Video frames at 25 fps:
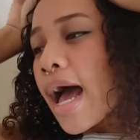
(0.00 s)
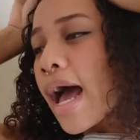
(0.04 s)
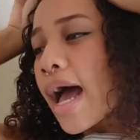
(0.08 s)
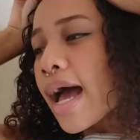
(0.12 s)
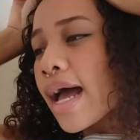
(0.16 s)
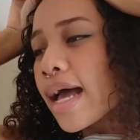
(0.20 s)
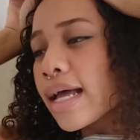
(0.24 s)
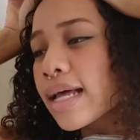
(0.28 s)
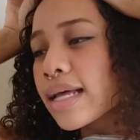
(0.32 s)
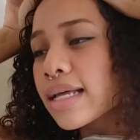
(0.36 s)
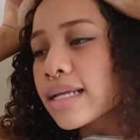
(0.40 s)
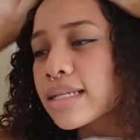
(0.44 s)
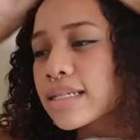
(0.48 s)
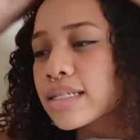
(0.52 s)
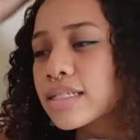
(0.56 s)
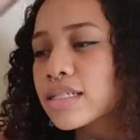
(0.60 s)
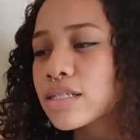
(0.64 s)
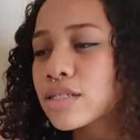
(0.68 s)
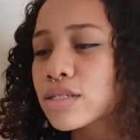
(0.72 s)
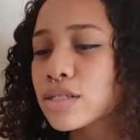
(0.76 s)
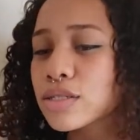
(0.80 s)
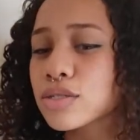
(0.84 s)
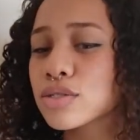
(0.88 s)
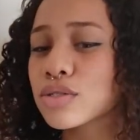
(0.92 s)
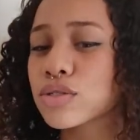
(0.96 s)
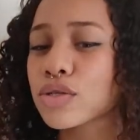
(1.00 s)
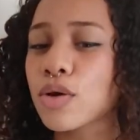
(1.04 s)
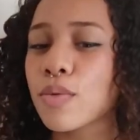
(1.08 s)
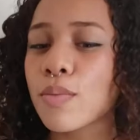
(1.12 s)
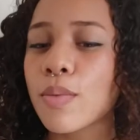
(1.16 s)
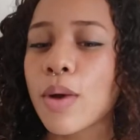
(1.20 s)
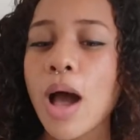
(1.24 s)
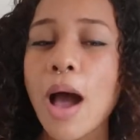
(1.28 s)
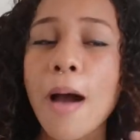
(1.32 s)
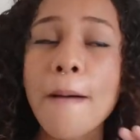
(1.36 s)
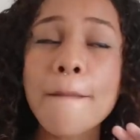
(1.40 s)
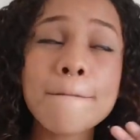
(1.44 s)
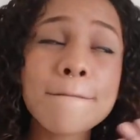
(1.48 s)
And
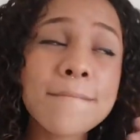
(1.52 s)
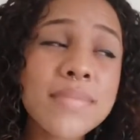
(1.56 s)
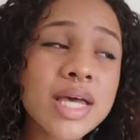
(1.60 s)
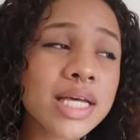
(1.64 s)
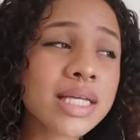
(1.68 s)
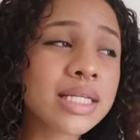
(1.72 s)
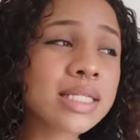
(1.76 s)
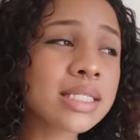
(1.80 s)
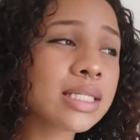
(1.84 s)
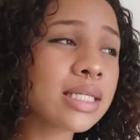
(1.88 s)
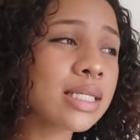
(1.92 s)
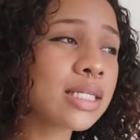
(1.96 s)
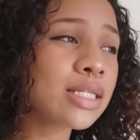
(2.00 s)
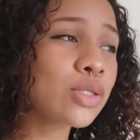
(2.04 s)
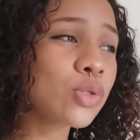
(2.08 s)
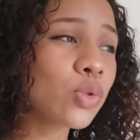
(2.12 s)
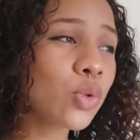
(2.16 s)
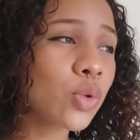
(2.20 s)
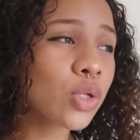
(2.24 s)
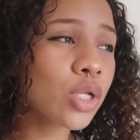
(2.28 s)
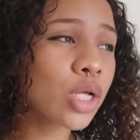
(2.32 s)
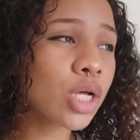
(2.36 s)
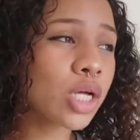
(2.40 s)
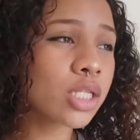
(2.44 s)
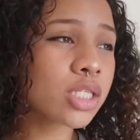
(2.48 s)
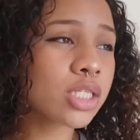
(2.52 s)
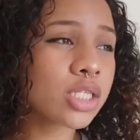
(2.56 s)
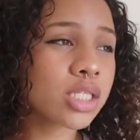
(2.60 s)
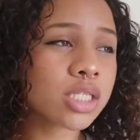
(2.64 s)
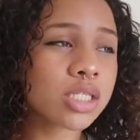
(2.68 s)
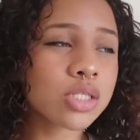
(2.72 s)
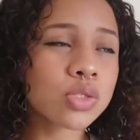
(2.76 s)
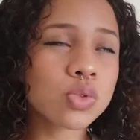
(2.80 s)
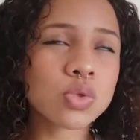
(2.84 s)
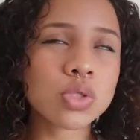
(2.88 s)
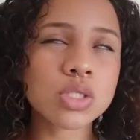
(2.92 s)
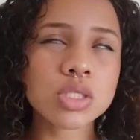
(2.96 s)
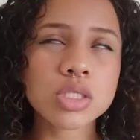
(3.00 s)
some amazing donuts. These
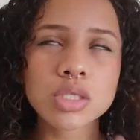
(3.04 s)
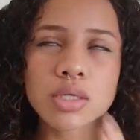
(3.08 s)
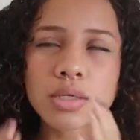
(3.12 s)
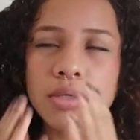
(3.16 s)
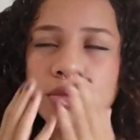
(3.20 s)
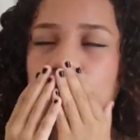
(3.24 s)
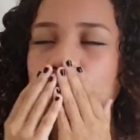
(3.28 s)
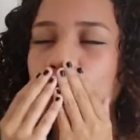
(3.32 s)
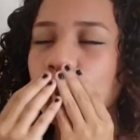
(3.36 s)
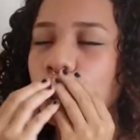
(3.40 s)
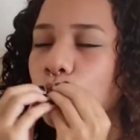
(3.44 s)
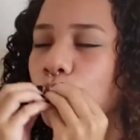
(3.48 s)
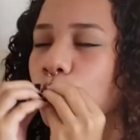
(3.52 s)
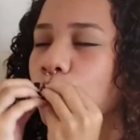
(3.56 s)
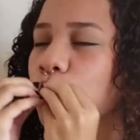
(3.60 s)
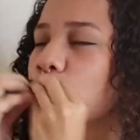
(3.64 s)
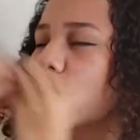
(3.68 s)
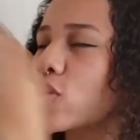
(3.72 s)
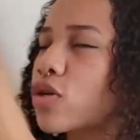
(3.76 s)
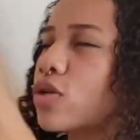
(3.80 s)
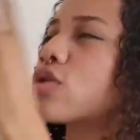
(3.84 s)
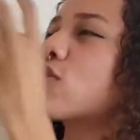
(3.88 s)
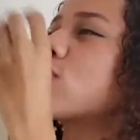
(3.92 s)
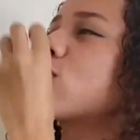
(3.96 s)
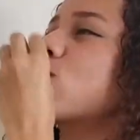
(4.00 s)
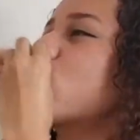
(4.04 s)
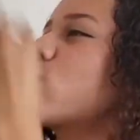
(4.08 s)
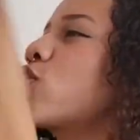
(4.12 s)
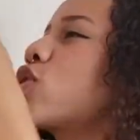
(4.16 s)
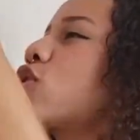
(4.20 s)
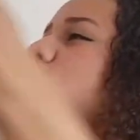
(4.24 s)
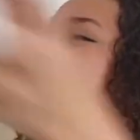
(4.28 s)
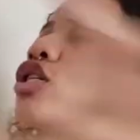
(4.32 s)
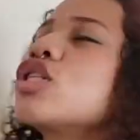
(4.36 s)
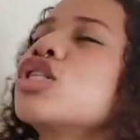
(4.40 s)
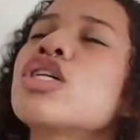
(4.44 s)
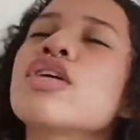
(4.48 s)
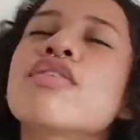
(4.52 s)
donuts are
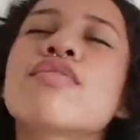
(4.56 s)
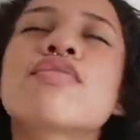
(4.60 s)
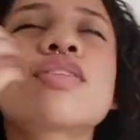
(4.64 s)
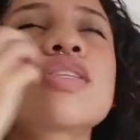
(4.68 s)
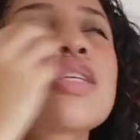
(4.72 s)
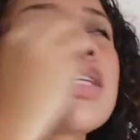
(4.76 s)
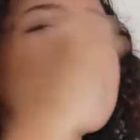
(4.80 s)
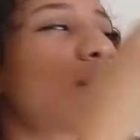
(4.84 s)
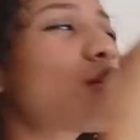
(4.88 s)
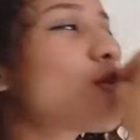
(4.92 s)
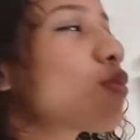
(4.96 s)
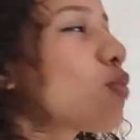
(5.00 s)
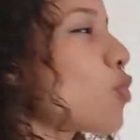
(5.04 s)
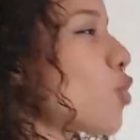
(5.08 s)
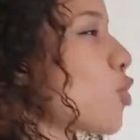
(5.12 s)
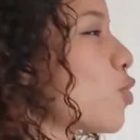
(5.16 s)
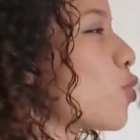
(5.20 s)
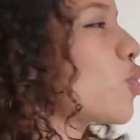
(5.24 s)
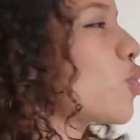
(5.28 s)
chef's kiss.